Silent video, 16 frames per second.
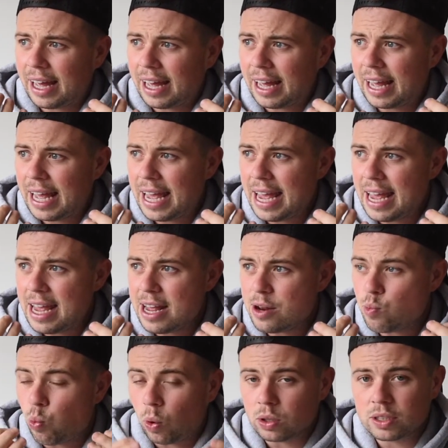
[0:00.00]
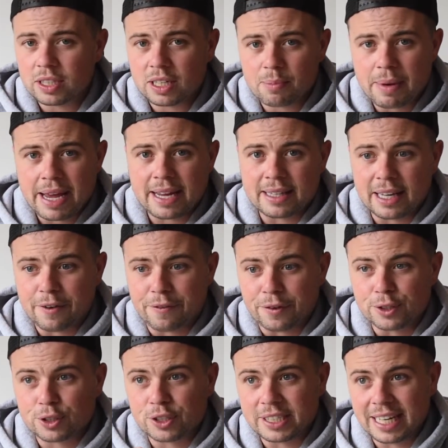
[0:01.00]
he wanted to make a
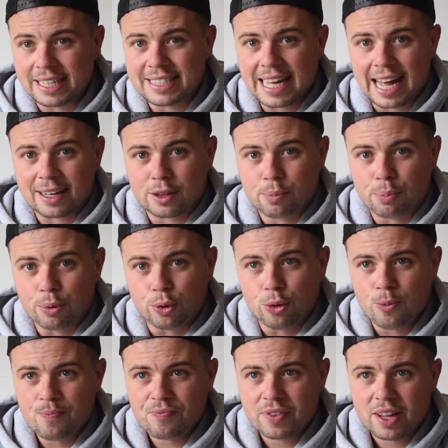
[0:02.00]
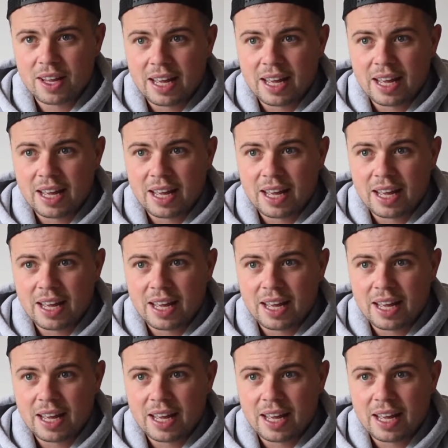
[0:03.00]
difference because he attacked the ball